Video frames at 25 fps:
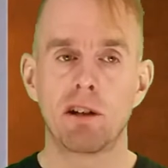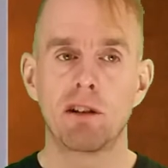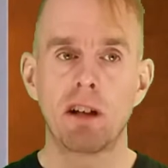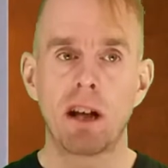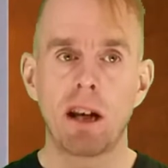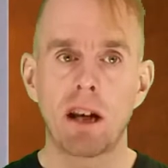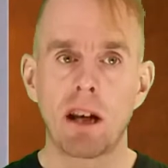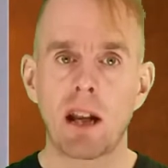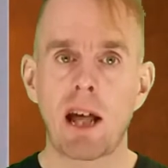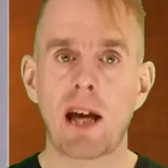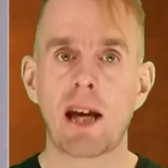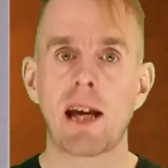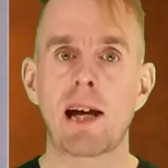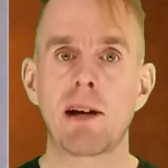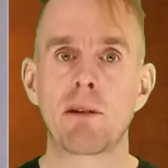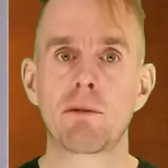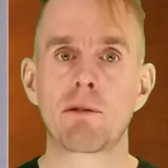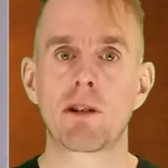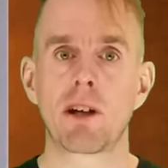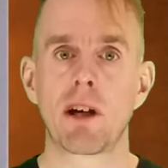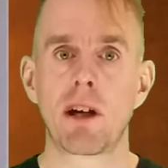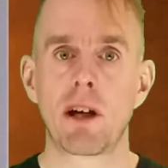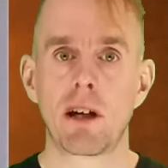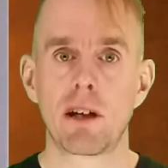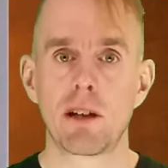you're going to lay
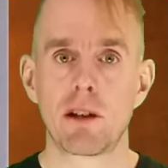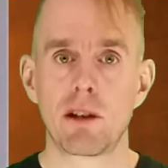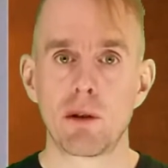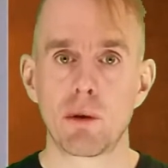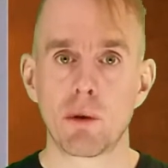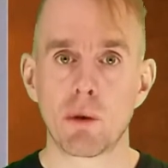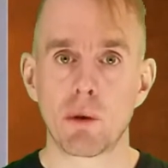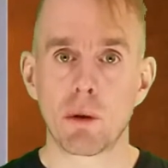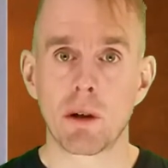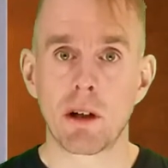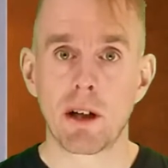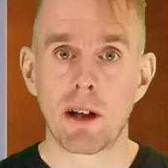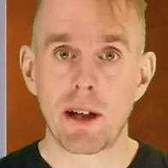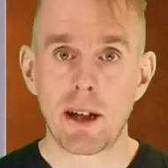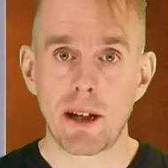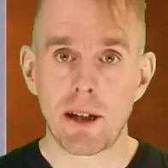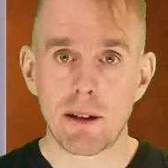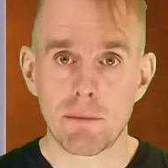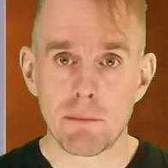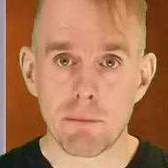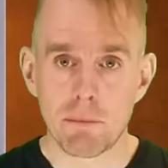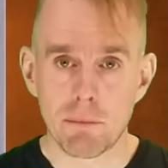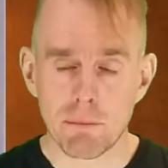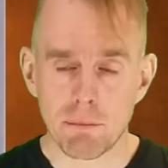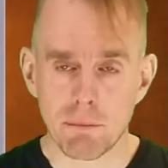out your
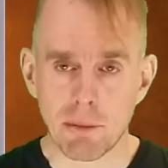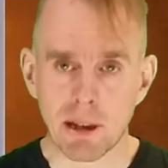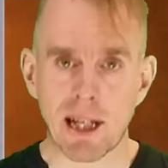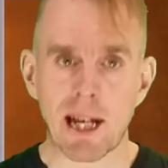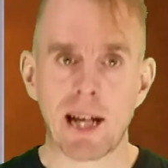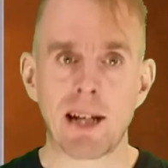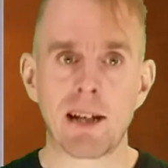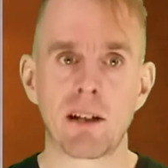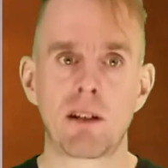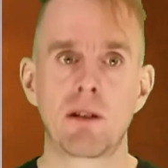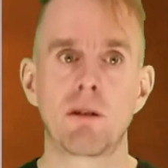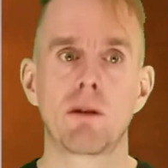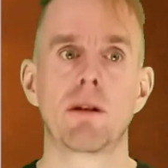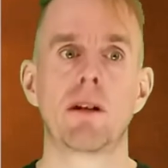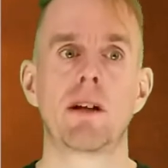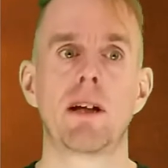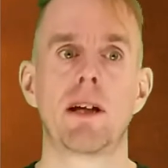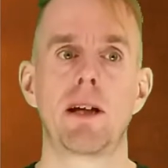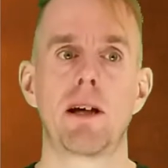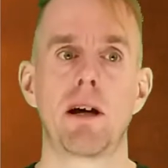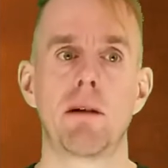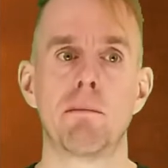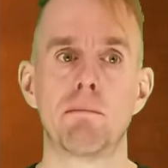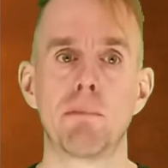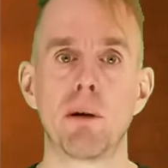mechanical
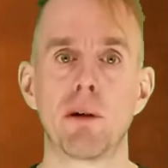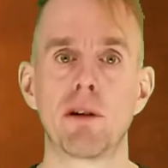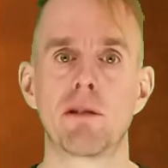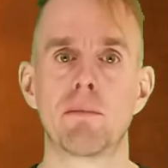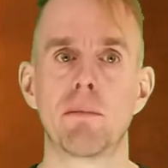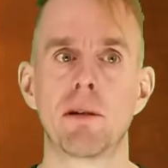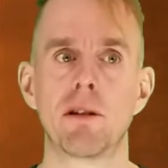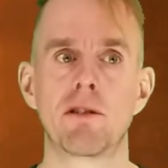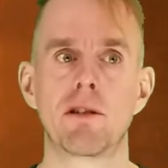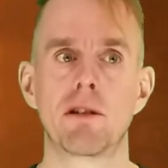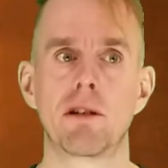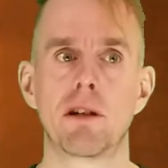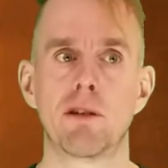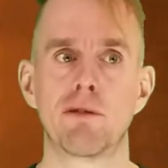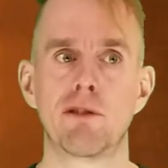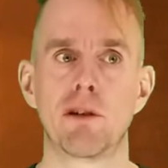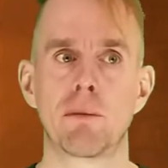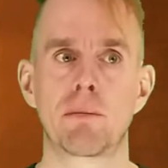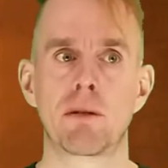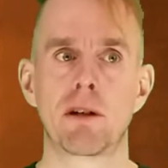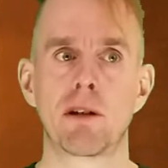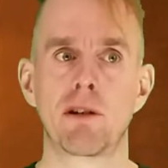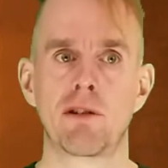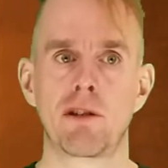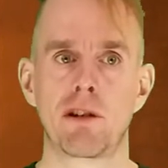embodiment of
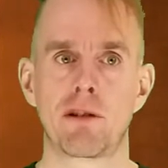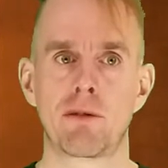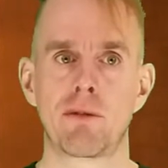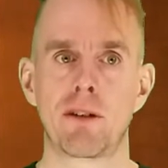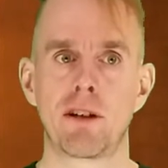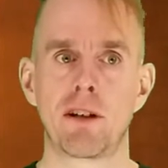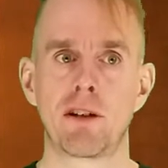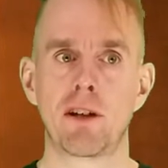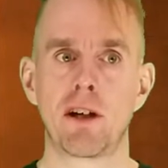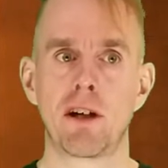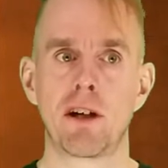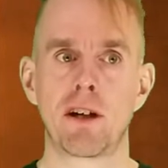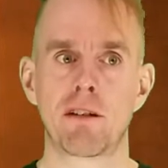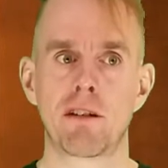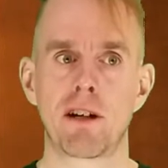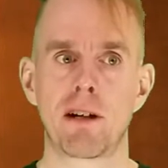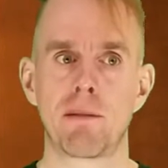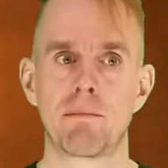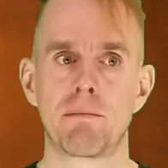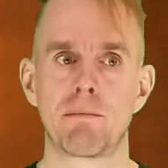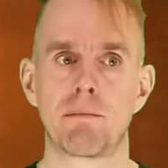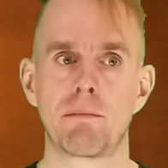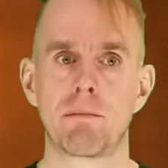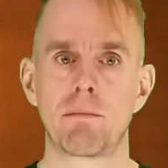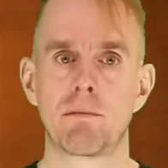your process flow
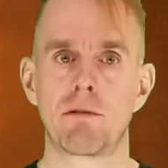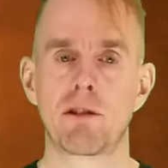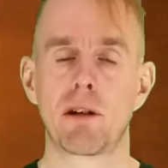diagram.